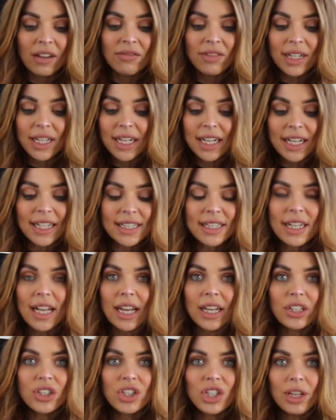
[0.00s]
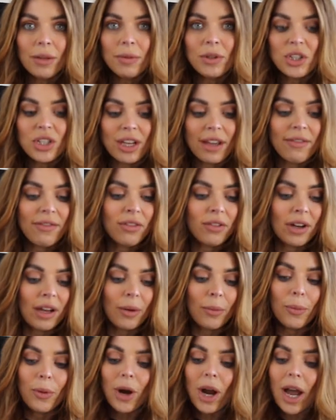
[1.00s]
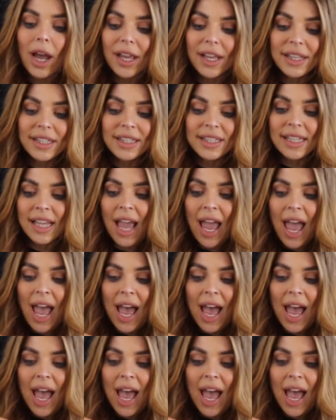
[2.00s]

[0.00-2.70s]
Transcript: Really nice, like cheap and cheerful little price,